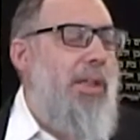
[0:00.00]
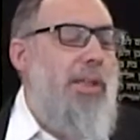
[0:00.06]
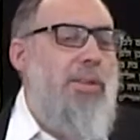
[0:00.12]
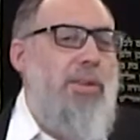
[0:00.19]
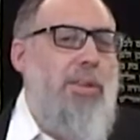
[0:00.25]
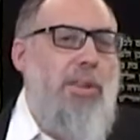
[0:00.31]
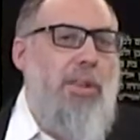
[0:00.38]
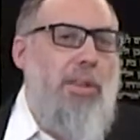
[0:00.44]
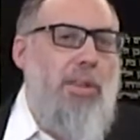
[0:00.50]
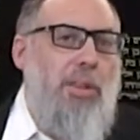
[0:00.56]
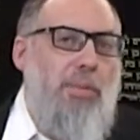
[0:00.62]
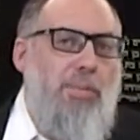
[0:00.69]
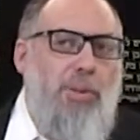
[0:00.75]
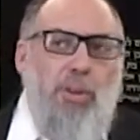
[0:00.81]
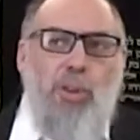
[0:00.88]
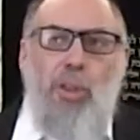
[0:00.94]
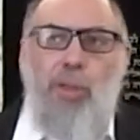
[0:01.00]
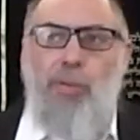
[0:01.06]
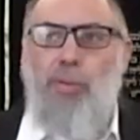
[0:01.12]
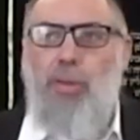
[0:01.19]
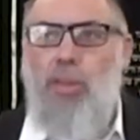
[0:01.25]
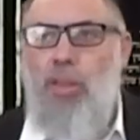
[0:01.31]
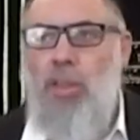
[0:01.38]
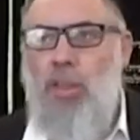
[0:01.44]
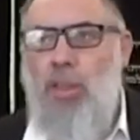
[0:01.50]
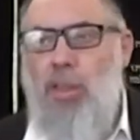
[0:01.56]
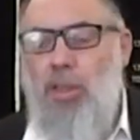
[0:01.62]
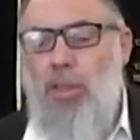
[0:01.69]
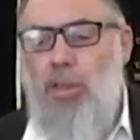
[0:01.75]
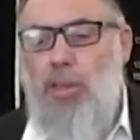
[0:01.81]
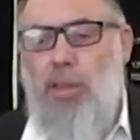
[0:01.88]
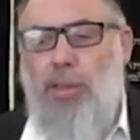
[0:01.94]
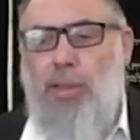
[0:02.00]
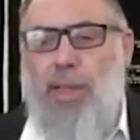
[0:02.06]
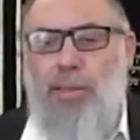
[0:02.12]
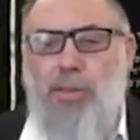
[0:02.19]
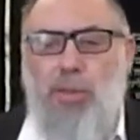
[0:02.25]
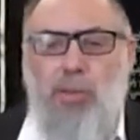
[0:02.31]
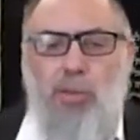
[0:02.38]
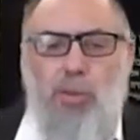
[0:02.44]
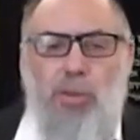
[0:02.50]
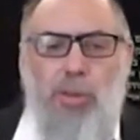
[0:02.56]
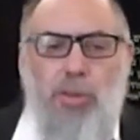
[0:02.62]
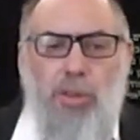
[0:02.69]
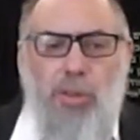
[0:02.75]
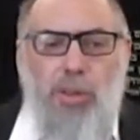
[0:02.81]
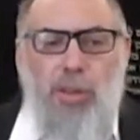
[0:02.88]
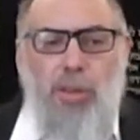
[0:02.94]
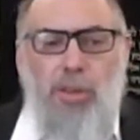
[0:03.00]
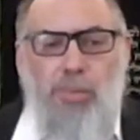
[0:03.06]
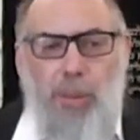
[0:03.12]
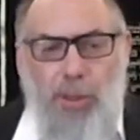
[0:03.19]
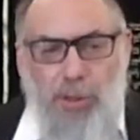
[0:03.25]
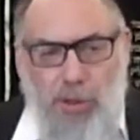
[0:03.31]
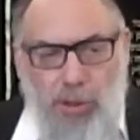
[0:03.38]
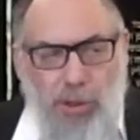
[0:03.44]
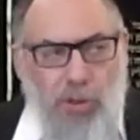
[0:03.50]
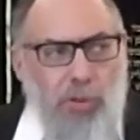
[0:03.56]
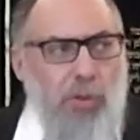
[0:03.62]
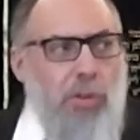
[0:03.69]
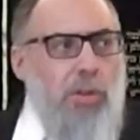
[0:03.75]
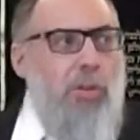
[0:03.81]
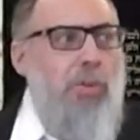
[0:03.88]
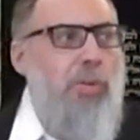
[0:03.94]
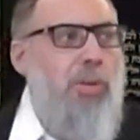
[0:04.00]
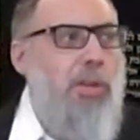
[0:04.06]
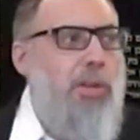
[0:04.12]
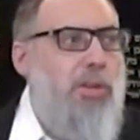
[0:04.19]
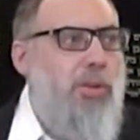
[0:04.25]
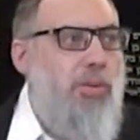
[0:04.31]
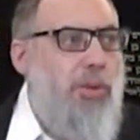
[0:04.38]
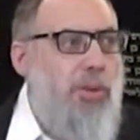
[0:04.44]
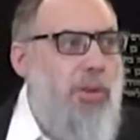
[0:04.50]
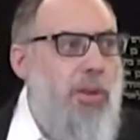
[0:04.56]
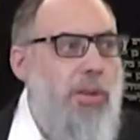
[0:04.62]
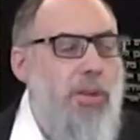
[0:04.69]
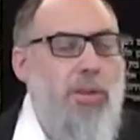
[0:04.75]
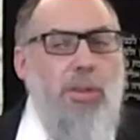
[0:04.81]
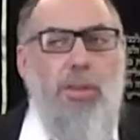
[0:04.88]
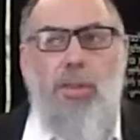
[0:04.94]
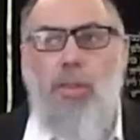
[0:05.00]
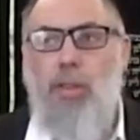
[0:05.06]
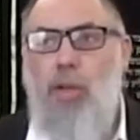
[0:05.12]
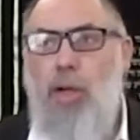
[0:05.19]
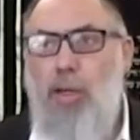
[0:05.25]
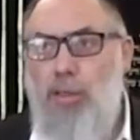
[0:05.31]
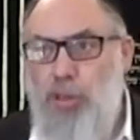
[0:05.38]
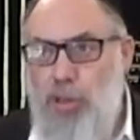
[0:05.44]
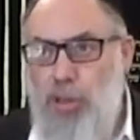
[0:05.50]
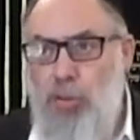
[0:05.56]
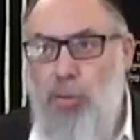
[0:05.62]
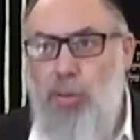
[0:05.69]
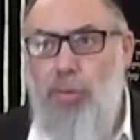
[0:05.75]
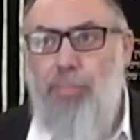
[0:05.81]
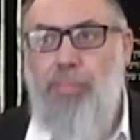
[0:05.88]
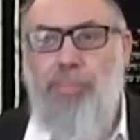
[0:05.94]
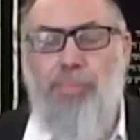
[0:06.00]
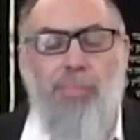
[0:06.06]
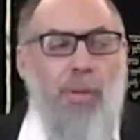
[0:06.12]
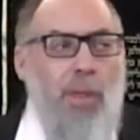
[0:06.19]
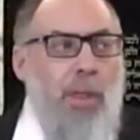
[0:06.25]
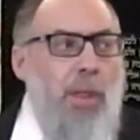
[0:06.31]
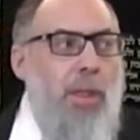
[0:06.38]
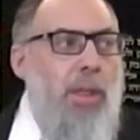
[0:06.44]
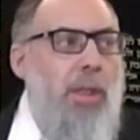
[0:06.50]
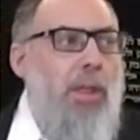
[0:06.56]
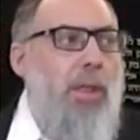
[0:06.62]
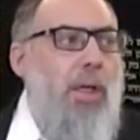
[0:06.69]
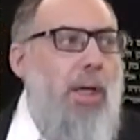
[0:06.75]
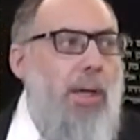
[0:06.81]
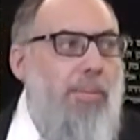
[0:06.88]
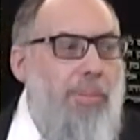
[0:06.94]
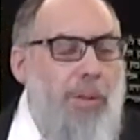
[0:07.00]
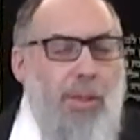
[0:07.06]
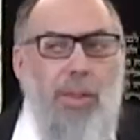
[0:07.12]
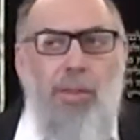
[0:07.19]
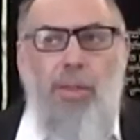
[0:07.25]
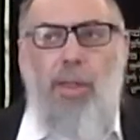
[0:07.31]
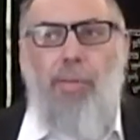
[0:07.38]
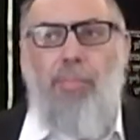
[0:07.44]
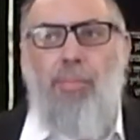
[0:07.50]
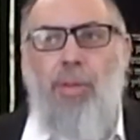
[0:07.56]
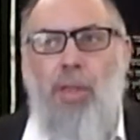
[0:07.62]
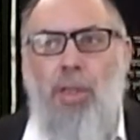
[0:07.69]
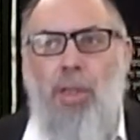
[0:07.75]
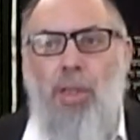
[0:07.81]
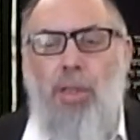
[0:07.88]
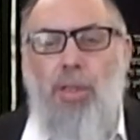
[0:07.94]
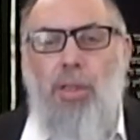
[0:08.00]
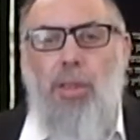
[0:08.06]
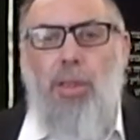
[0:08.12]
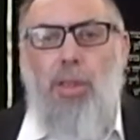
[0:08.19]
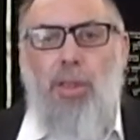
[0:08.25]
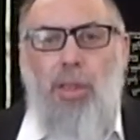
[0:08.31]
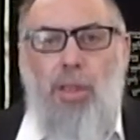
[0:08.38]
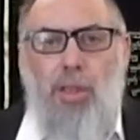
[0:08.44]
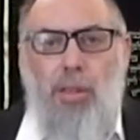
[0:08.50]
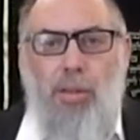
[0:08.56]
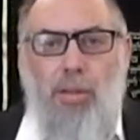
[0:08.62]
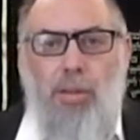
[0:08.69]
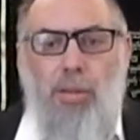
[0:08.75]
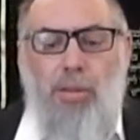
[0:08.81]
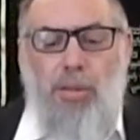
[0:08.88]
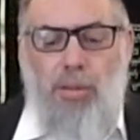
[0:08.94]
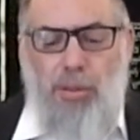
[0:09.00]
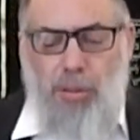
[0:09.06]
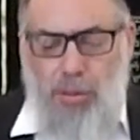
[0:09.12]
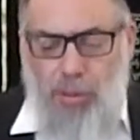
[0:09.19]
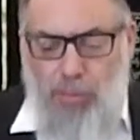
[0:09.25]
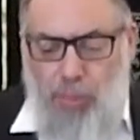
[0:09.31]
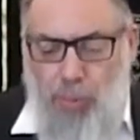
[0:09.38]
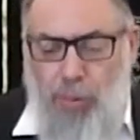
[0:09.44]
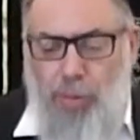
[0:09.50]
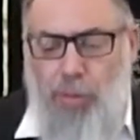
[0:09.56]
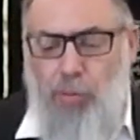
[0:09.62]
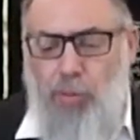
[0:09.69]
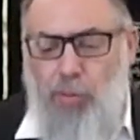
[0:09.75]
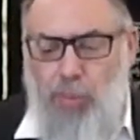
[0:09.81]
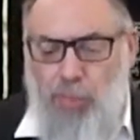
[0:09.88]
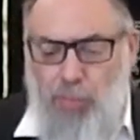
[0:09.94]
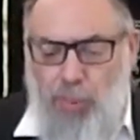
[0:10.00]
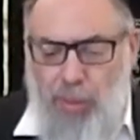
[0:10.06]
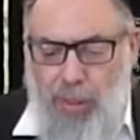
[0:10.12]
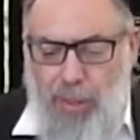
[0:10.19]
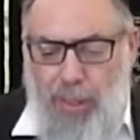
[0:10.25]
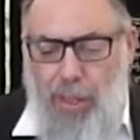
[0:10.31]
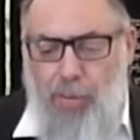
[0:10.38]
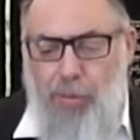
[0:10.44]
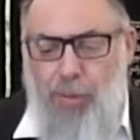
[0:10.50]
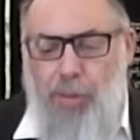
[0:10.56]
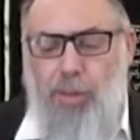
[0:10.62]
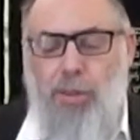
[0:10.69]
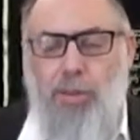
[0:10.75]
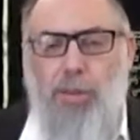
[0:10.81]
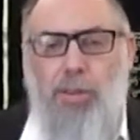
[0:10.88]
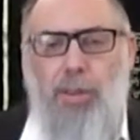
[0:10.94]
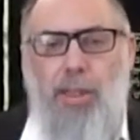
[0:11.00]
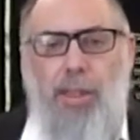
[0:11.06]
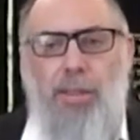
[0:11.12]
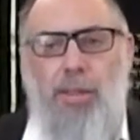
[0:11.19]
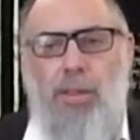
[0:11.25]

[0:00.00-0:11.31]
the Masorah, that's the Luchos Shnios. Parshas Yisro is the Luchos Rishonos, and there are shinuyim in them. The point that we've been bringing out is that